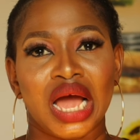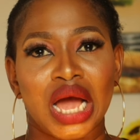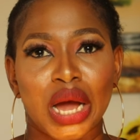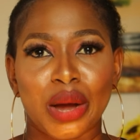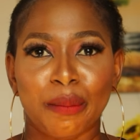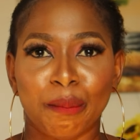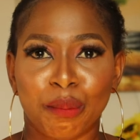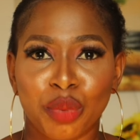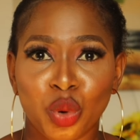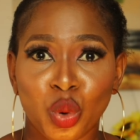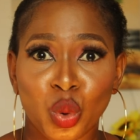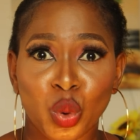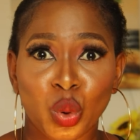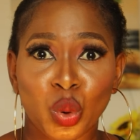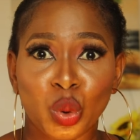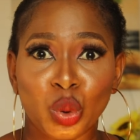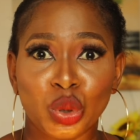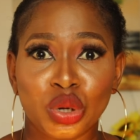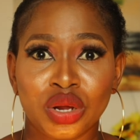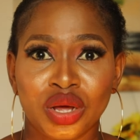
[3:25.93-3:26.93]
and
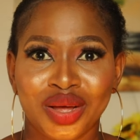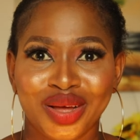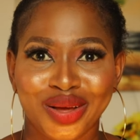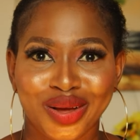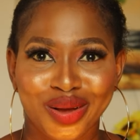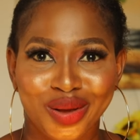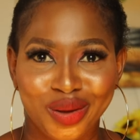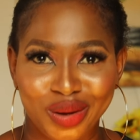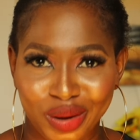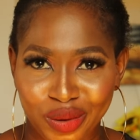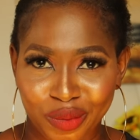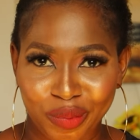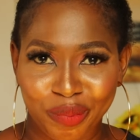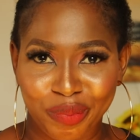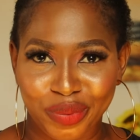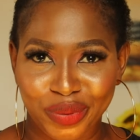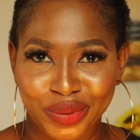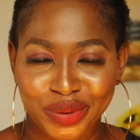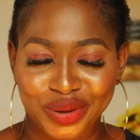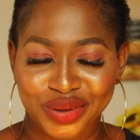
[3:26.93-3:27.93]
bold
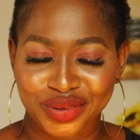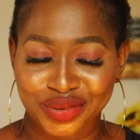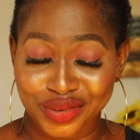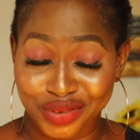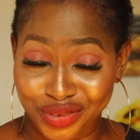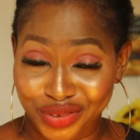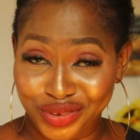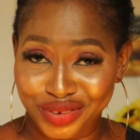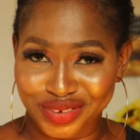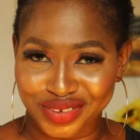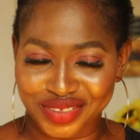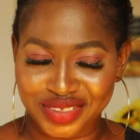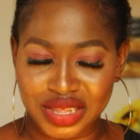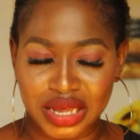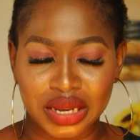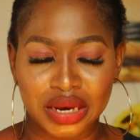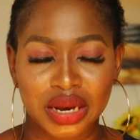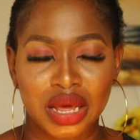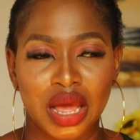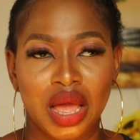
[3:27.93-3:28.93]
club. Do you
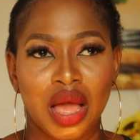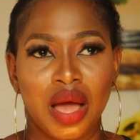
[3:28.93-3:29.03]
understand?